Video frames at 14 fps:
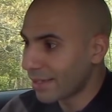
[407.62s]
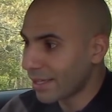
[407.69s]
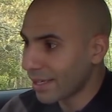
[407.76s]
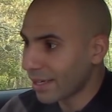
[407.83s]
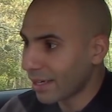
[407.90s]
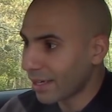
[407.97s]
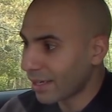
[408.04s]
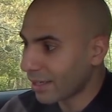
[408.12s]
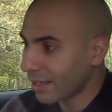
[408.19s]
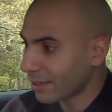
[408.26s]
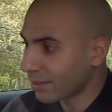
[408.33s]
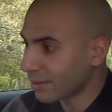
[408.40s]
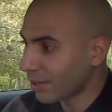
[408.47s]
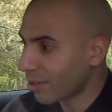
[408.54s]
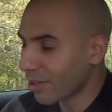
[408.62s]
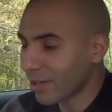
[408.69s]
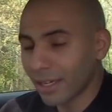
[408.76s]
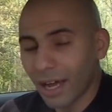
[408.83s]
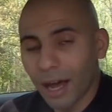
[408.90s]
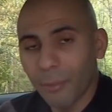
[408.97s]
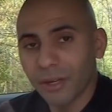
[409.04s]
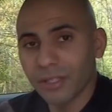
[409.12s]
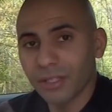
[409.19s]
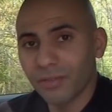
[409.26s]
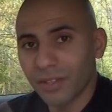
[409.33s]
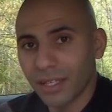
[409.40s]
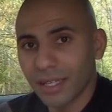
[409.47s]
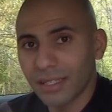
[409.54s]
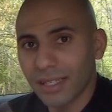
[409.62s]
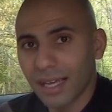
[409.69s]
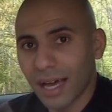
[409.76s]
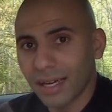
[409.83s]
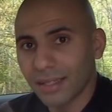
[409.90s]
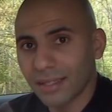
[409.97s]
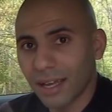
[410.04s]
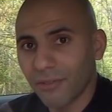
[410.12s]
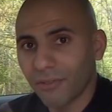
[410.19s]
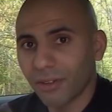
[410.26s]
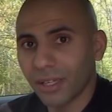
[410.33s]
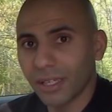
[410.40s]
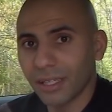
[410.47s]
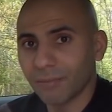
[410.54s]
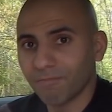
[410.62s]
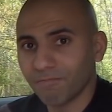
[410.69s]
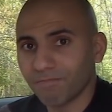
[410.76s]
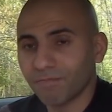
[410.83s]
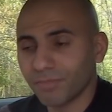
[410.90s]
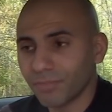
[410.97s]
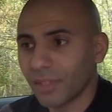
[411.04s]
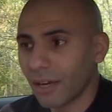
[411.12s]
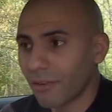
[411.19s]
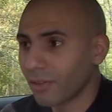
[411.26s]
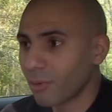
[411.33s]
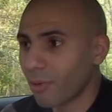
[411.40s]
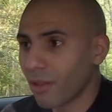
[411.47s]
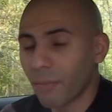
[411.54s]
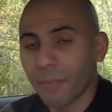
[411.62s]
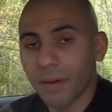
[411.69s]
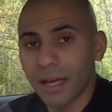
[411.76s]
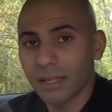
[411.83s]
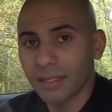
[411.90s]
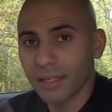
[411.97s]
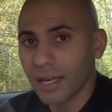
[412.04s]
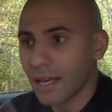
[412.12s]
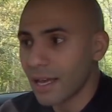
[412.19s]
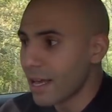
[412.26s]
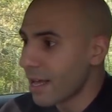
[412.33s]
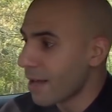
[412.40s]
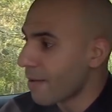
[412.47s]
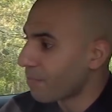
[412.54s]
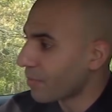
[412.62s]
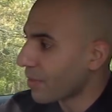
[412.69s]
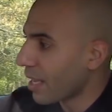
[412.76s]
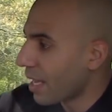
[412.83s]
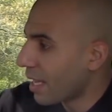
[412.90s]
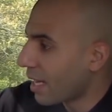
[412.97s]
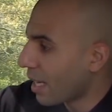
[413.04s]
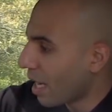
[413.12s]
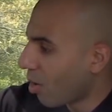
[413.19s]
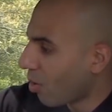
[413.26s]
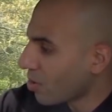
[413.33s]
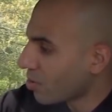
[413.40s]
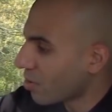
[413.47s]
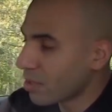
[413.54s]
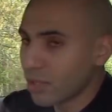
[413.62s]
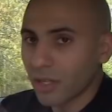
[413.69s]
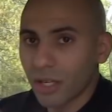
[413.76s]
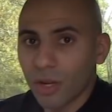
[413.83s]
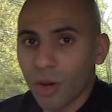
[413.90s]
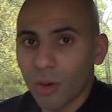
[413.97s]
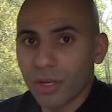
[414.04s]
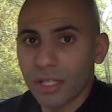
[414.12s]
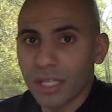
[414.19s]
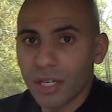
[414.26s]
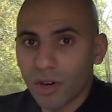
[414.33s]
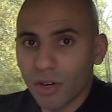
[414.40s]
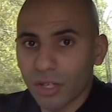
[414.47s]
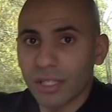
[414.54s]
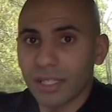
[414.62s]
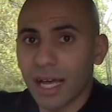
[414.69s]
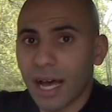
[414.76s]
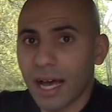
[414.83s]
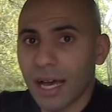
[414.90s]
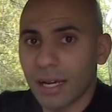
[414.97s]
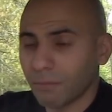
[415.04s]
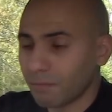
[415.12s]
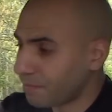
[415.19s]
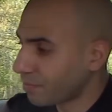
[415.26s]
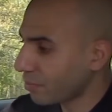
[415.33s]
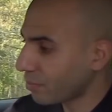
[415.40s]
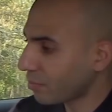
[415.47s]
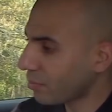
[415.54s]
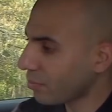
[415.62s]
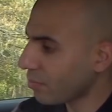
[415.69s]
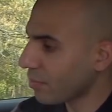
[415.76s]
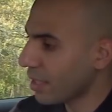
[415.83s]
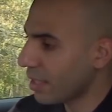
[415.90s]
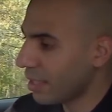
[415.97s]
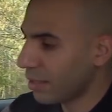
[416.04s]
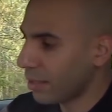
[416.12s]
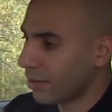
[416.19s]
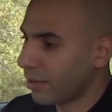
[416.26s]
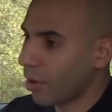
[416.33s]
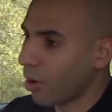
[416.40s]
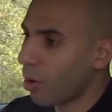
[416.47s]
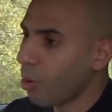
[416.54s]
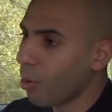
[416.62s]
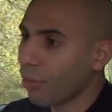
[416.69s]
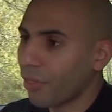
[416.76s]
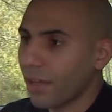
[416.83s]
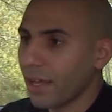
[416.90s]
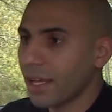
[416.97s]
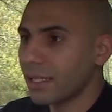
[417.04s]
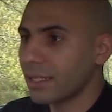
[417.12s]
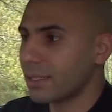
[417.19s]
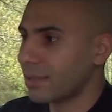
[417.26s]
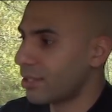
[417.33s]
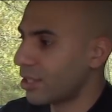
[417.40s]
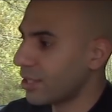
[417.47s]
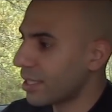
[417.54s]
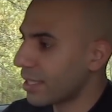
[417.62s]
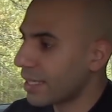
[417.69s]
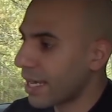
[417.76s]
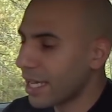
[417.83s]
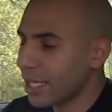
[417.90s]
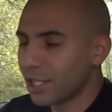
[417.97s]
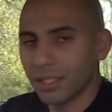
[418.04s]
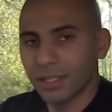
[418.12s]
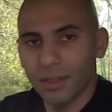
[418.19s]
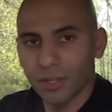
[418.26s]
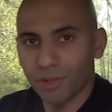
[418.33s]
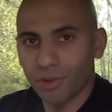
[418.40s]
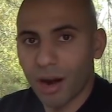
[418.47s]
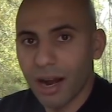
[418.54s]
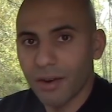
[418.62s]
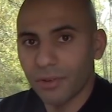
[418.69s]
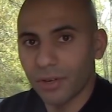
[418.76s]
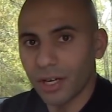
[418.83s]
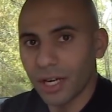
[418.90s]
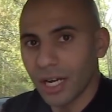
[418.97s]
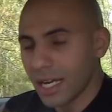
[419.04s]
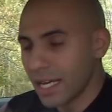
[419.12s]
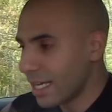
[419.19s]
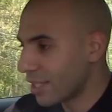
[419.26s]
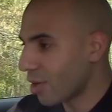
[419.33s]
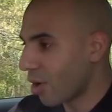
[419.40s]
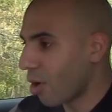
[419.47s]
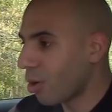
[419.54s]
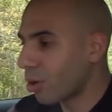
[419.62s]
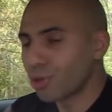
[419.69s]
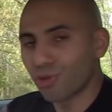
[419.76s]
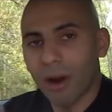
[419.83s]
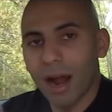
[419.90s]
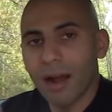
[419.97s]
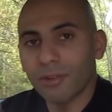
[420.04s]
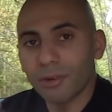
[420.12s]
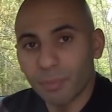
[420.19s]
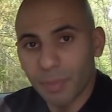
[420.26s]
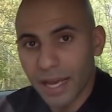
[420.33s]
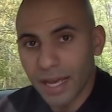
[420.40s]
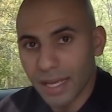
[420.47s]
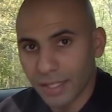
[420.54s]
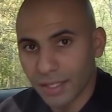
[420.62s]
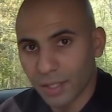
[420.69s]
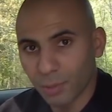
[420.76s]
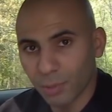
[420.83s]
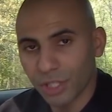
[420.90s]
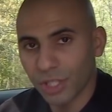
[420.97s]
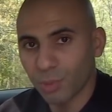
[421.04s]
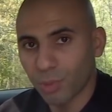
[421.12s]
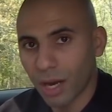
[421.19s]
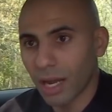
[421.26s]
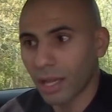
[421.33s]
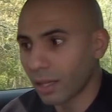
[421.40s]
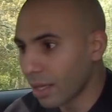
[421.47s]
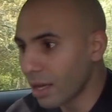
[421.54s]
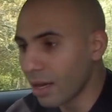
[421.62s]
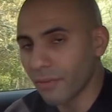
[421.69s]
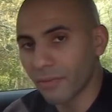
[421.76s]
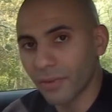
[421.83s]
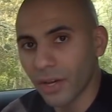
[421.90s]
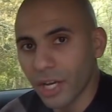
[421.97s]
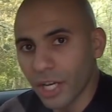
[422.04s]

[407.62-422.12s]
the ergonomics of the inside is definitely one of the best. And also, as you can notice here on the side, the whole thing's just engaging to the driver. It's all driver based, which is what I love.